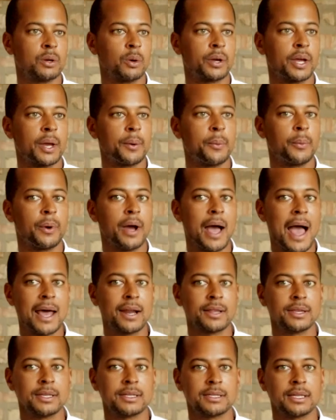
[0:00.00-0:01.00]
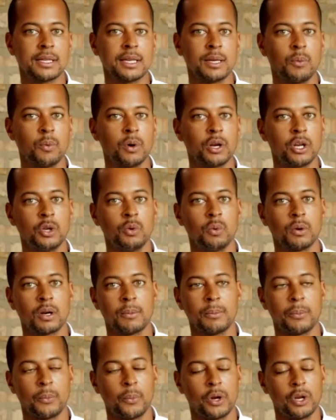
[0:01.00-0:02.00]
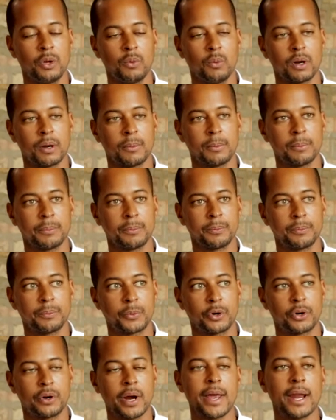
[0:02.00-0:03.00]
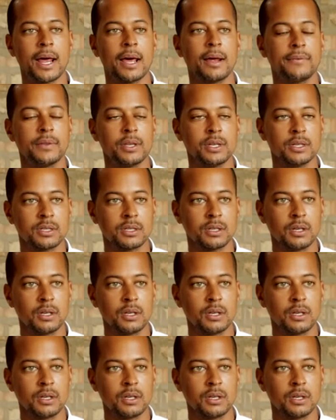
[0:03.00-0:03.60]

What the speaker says: Okay, out of this theme, what do you want to create out of this?